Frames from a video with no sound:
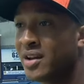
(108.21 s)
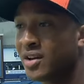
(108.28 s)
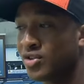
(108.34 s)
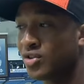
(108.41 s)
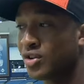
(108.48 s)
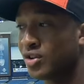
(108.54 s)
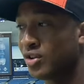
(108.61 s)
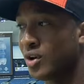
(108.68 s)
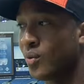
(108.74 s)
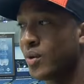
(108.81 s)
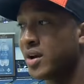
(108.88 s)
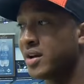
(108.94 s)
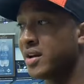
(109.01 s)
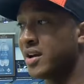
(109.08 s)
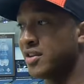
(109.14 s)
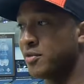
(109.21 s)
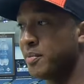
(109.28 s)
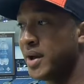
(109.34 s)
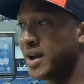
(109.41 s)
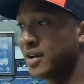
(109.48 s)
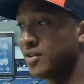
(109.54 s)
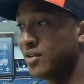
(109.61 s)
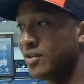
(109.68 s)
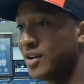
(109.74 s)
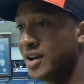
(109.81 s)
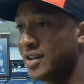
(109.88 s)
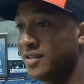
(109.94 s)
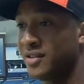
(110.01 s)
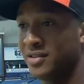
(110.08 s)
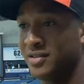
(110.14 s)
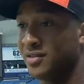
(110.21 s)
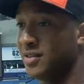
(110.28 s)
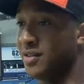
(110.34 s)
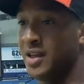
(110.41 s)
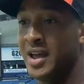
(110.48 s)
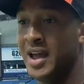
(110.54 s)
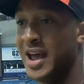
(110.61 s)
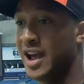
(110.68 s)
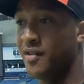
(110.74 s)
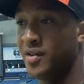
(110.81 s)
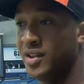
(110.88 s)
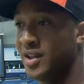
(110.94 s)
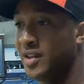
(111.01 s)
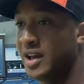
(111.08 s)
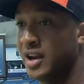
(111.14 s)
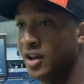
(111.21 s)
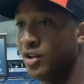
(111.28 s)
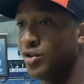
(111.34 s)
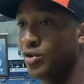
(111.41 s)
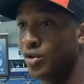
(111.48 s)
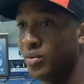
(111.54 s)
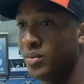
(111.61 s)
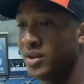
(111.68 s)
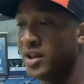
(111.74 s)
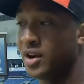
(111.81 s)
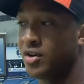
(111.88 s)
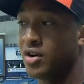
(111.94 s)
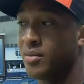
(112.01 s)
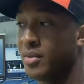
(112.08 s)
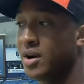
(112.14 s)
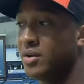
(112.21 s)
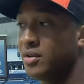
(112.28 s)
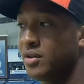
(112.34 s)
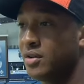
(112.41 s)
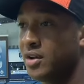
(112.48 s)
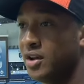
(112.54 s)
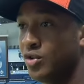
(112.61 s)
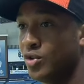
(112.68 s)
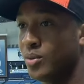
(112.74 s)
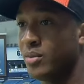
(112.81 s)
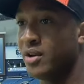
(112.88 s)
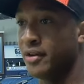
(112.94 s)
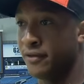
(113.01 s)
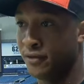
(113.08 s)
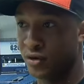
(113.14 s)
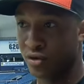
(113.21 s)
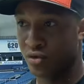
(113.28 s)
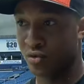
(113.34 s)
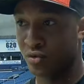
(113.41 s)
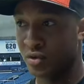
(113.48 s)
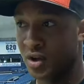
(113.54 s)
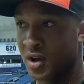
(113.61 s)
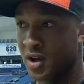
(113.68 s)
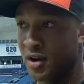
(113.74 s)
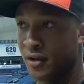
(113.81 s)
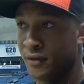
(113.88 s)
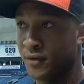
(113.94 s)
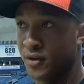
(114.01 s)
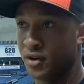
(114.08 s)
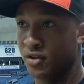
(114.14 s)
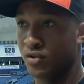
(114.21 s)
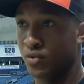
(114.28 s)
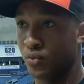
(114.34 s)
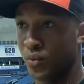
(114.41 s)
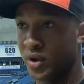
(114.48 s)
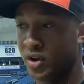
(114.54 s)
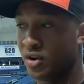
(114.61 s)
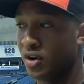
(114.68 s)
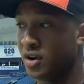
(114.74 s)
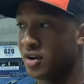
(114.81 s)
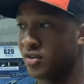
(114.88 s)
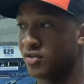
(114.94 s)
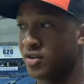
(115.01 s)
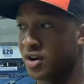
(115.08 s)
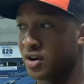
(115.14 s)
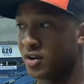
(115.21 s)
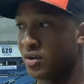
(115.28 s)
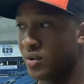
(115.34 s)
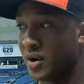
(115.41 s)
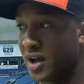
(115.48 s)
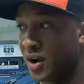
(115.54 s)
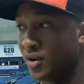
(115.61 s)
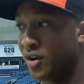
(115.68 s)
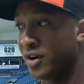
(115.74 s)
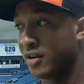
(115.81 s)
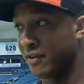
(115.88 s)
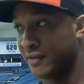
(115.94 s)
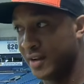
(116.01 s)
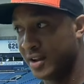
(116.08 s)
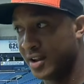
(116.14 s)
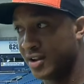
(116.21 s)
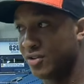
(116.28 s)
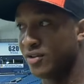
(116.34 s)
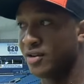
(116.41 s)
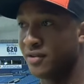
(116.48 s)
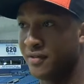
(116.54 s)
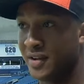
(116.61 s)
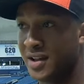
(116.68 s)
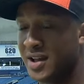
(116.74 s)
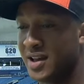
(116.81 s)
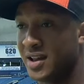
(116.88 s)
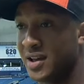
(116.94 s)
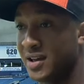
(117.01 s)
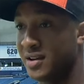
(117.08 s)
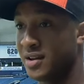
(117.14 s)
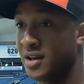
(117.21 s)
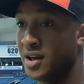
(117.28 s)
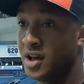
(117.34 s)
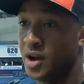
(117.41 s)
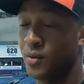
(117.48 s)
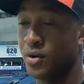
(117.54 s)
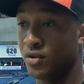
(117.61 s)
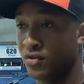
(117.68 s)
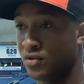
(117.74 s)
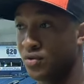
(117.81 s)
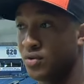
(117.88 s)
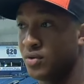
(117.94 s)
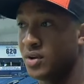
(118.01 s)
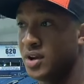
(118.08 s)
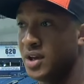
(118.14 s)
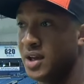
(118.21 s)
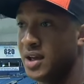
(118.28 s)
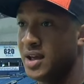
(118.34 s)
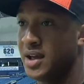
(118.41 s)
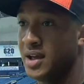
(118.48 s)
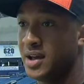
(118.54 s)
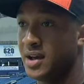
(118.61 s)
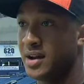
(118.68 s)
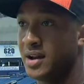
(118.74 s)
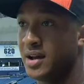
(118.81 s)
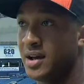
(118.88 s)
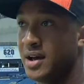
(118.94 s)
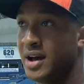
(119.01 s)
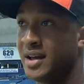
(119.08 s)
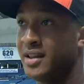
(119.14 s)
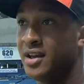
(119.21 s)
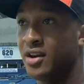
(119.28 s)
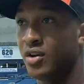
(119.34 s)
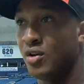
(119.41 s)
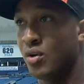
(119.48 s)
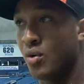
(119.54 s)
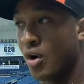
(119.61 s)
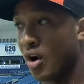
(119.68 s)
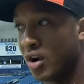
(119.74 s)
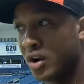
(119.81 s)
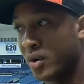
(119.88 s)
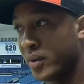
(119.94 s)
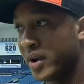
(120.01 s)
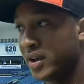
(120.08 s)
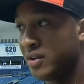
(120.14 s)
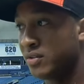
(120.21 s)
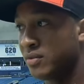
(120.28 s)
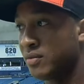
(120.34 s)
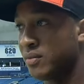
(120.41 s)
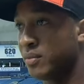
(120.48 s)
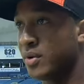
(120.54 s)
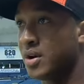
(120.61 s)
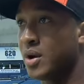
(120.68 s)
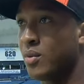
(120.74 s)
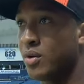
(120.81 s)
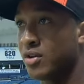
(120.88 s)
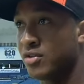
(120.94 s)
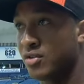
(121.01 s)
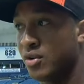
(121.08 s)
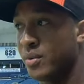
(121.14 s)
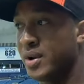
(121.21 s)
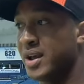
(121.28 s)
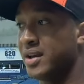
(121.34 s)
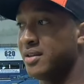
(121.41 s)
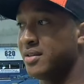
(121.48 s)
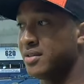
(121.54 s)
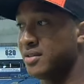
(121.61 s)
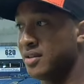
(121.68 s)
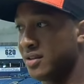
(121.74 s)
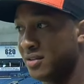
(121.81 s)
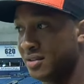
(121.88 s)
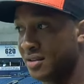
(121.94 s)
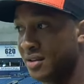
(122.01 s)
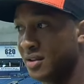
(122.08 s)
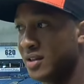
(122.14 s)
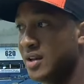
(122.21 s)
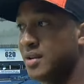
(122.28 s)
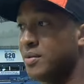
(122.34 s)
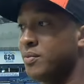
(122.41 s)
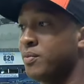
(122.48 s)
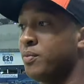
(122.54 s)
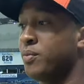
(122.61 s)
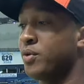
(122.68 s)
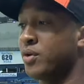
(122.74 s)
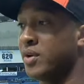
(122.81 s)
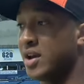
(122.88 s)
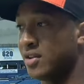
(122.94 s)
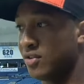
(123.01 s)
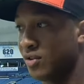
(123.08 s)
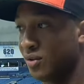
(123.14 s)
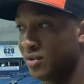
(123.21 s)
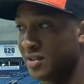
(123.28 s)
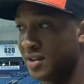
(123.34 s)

I should do and what I expect, you know, and just everything that he told me that come out. You know, he told me the first week you're going to start going out, you're going to feel this, you're going to feel that, and it was true. And I didn't go all the way, but I was going like 60, then progressed to